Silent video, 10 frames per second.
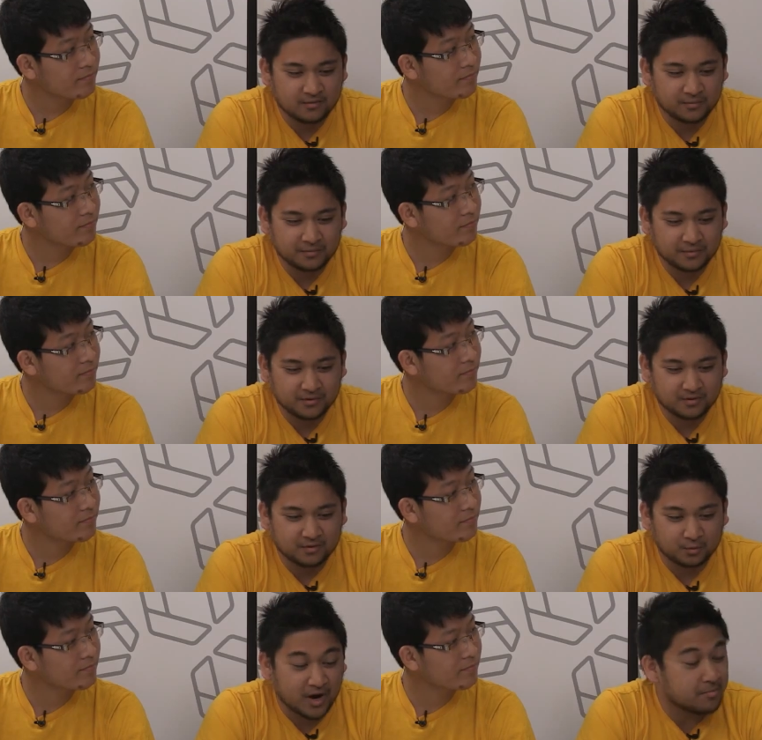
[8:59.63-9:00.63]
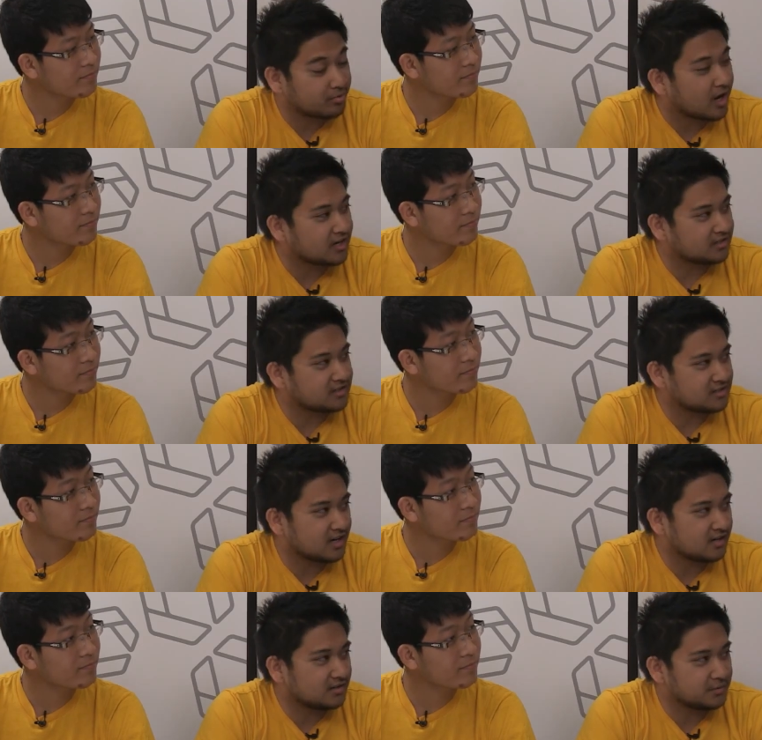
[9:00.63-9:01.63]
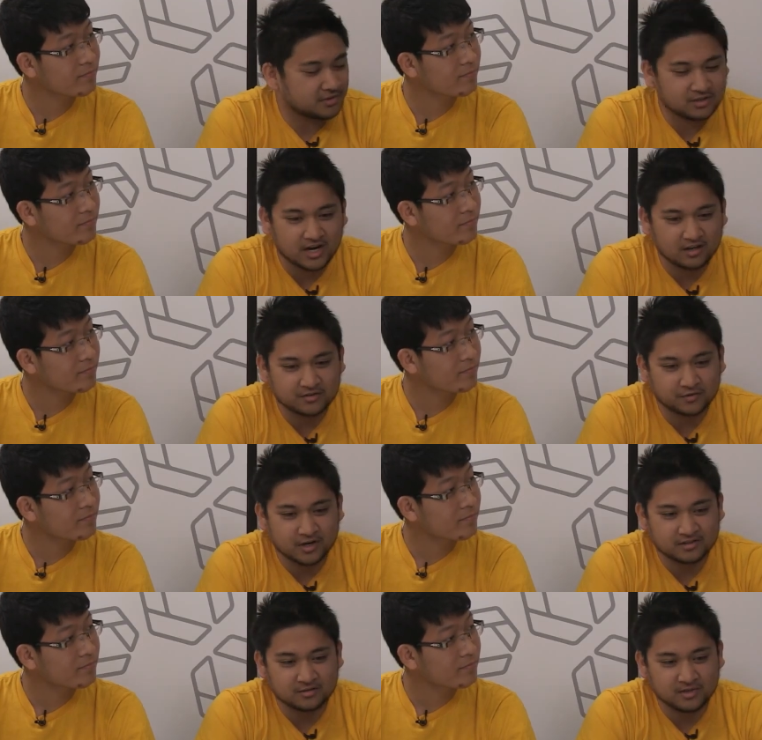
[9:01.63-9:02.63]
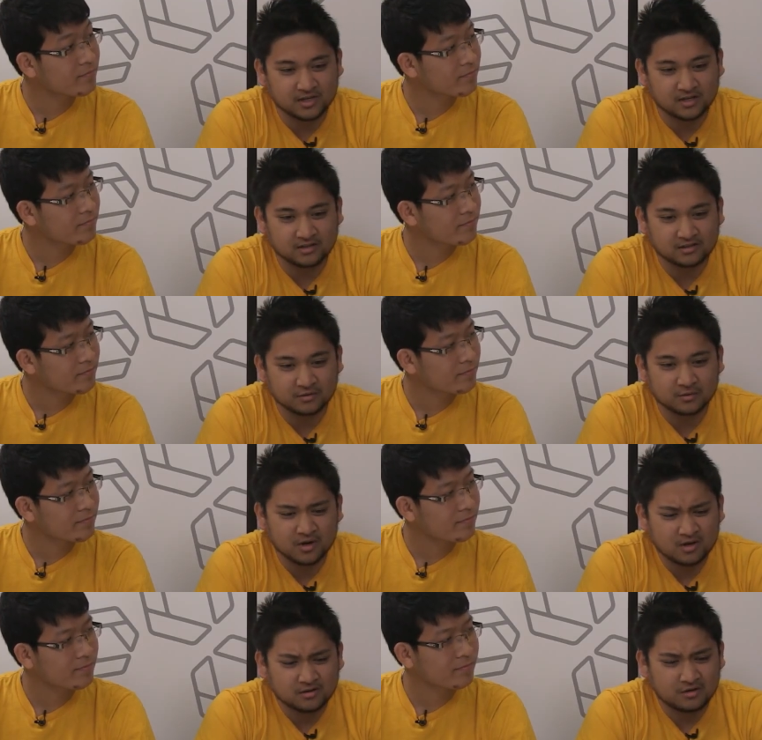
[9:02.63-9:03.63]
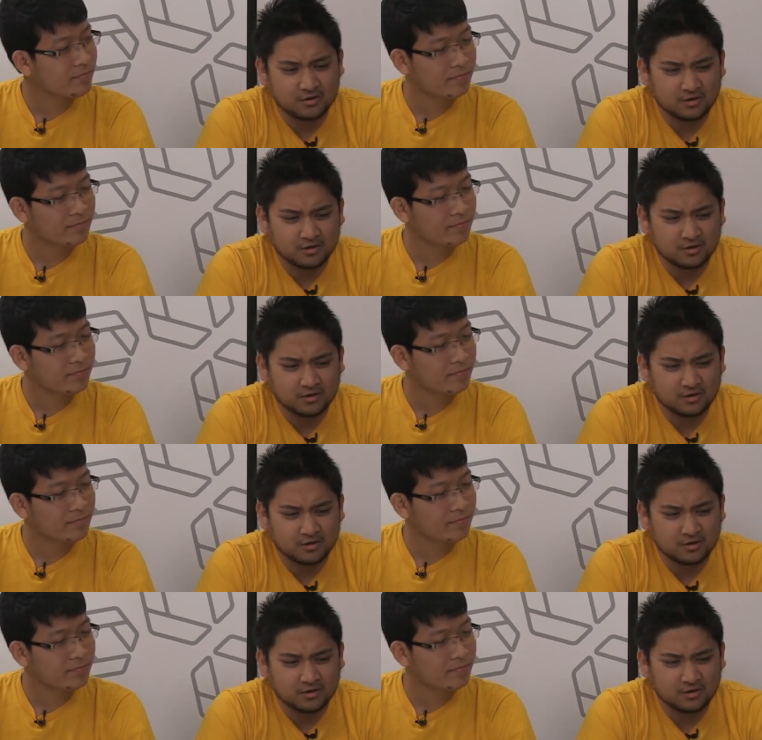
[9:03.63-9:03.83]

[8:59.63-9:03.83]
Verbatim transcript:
Speaker 1: out the right product to sell was mm-hmm. a challenge for us in the beginning so two